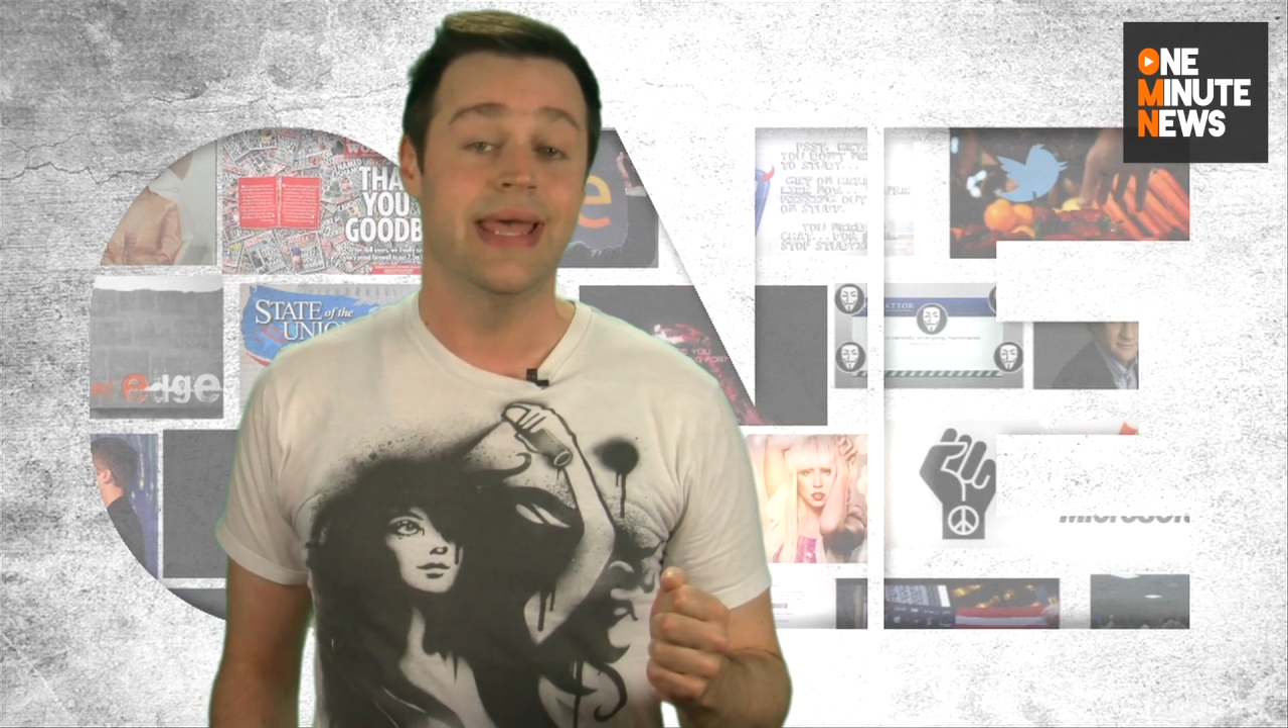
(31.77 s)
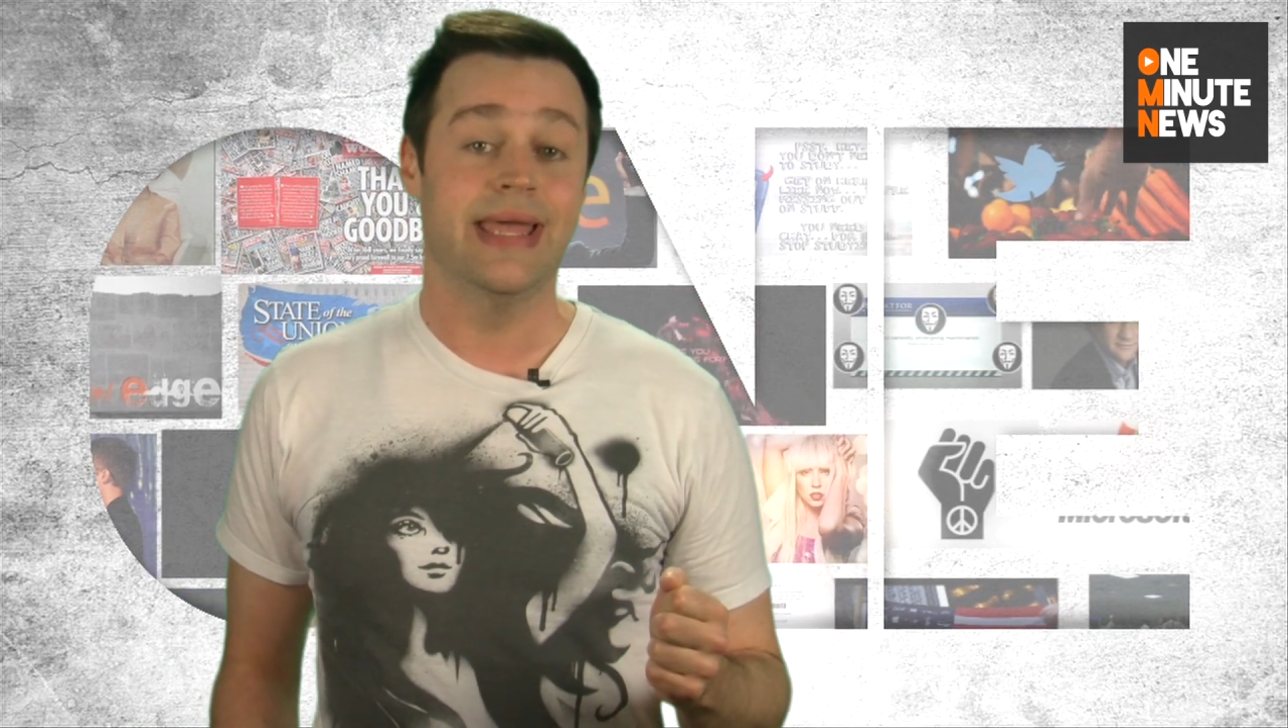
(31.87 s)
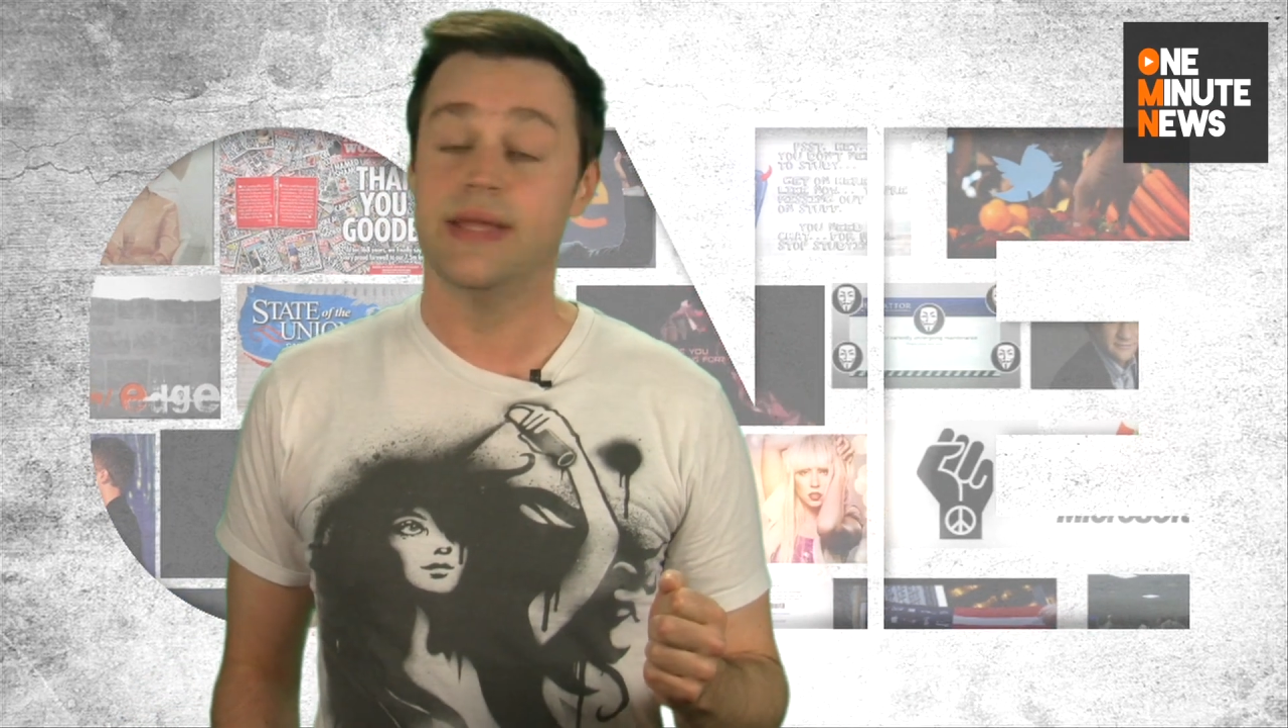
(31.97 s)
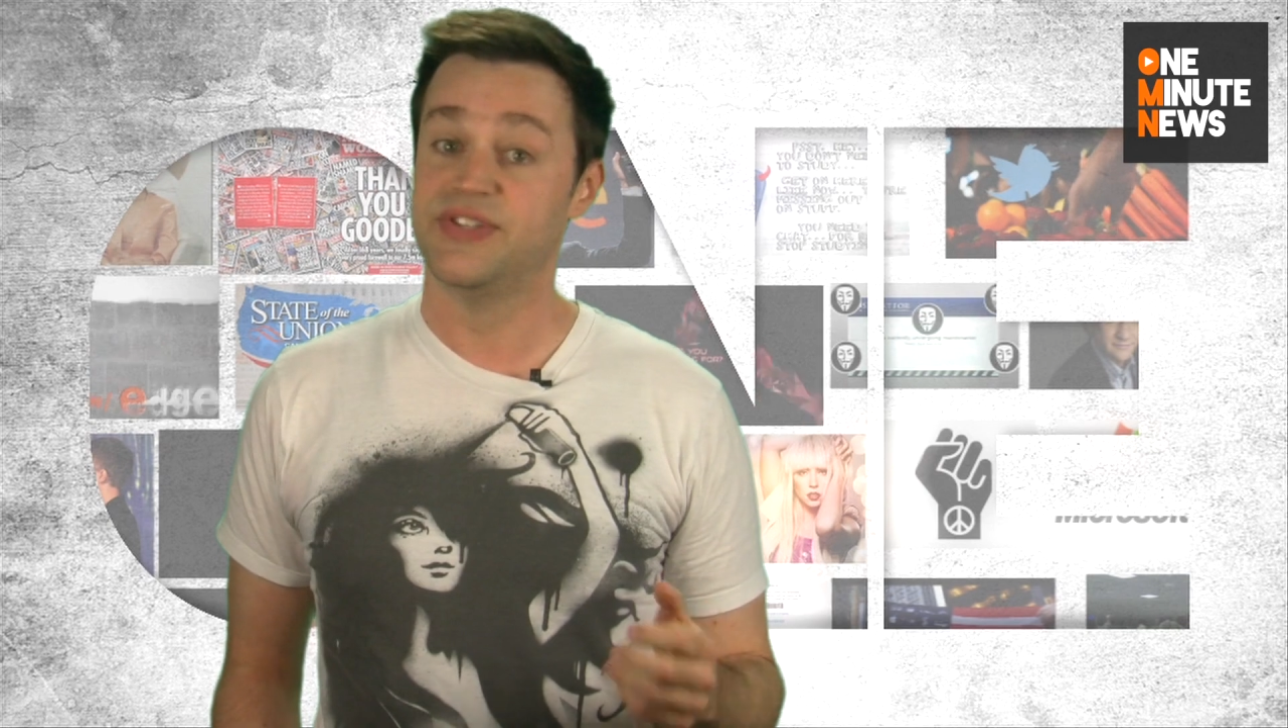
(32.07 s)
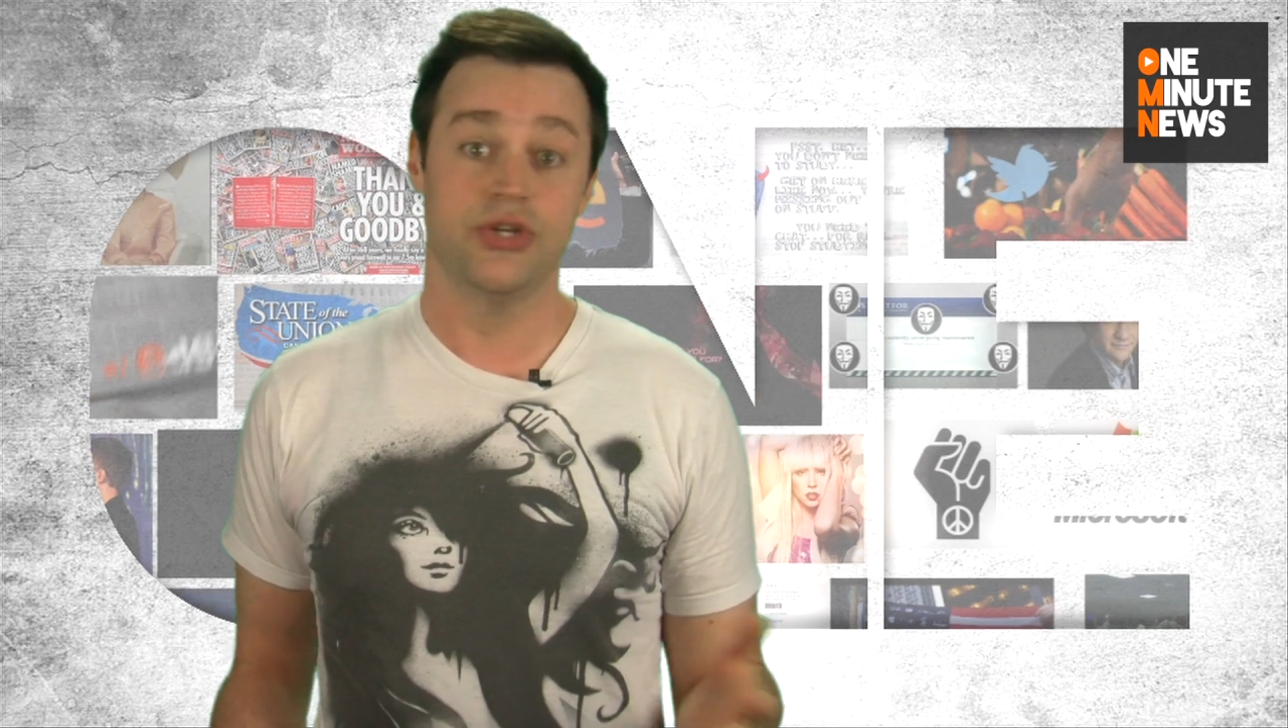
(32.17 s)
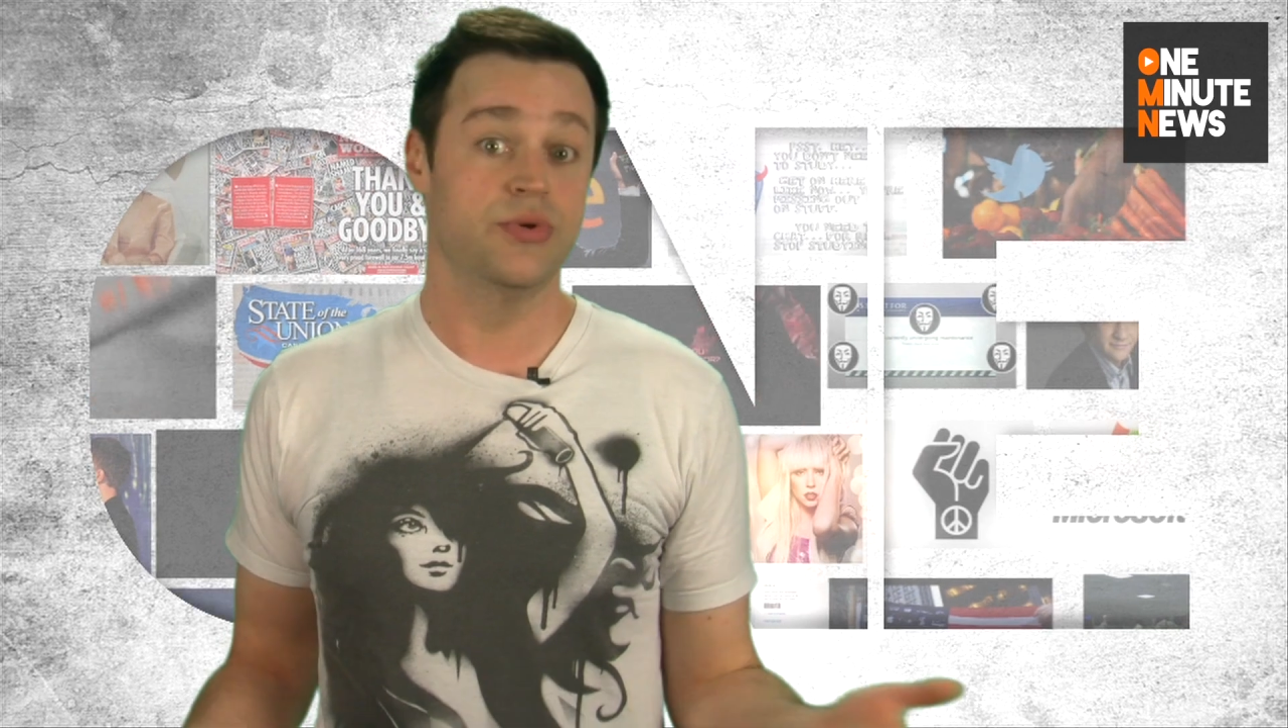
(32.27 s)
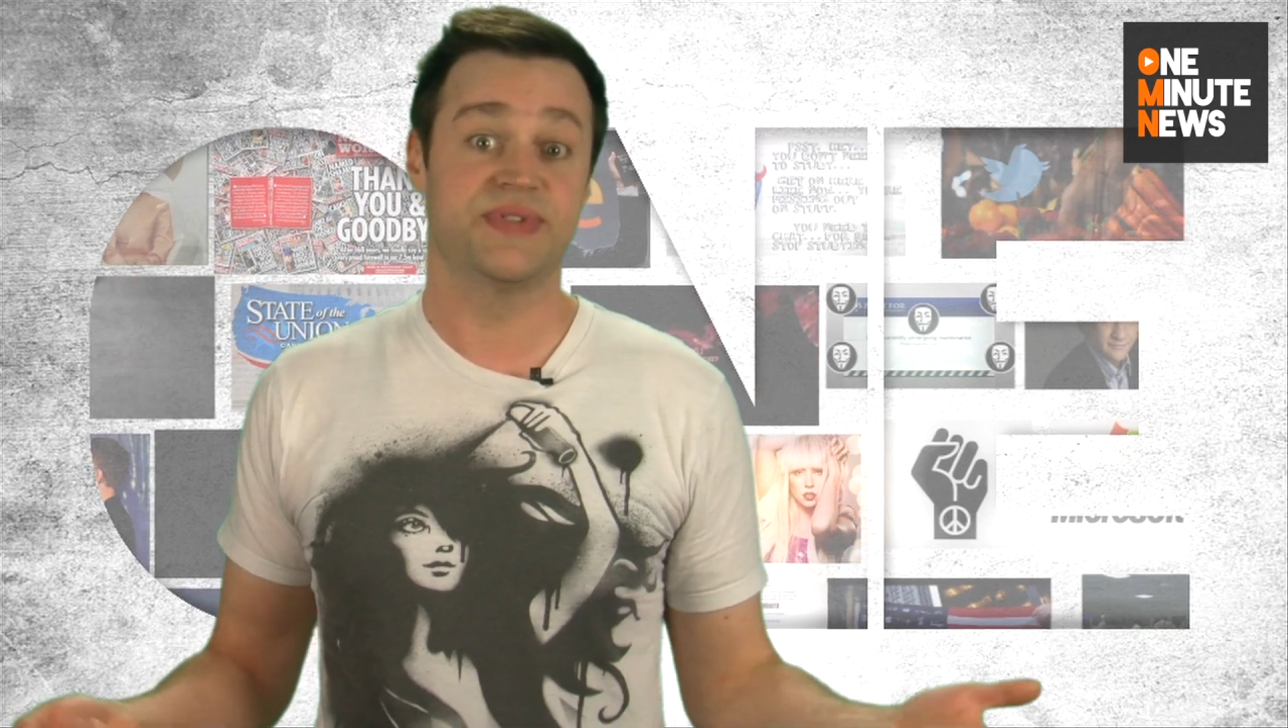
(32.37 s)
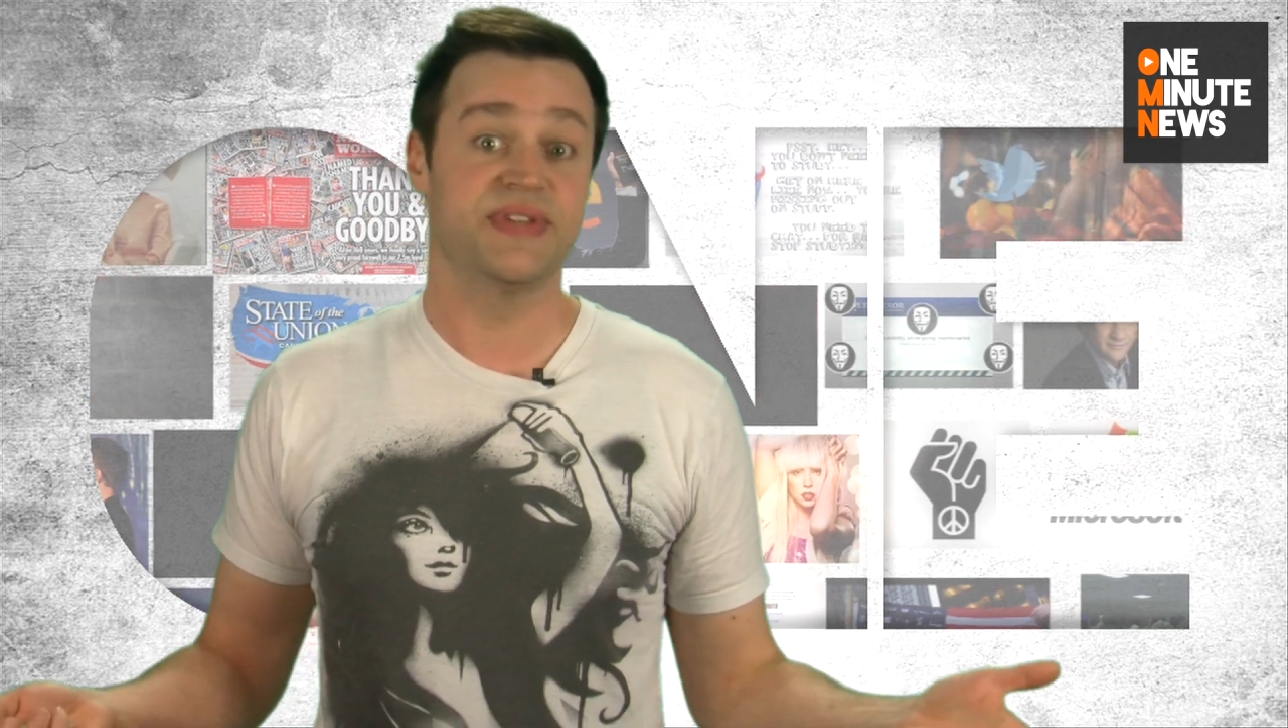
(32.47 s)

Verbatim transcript: into